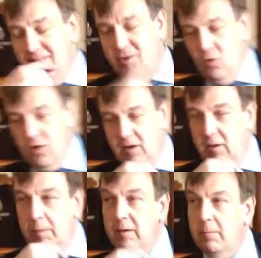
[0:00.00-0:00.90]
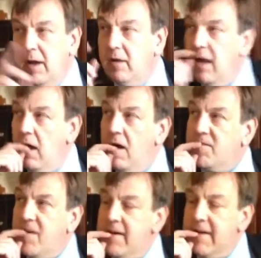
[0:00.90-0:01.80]
talk a little bit about that
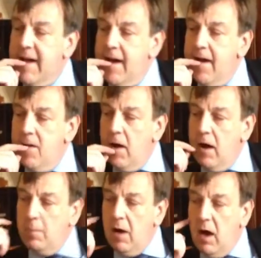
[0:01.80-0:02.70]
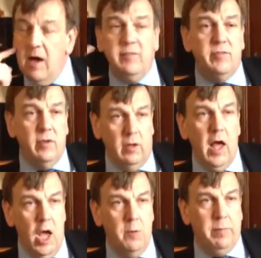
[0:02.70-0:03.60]
after I go. I still
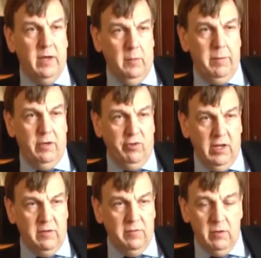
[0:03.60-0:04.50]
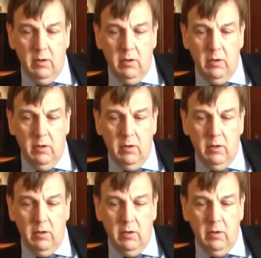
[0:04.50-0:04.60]
hope it could be achieved.